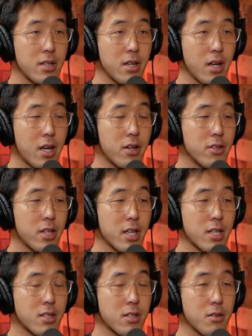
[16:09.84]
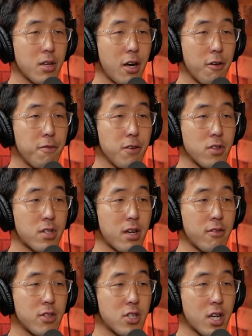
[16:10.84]
I don't think it's helpful to
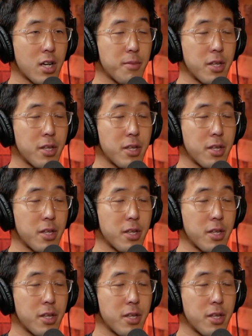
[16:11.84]
have a job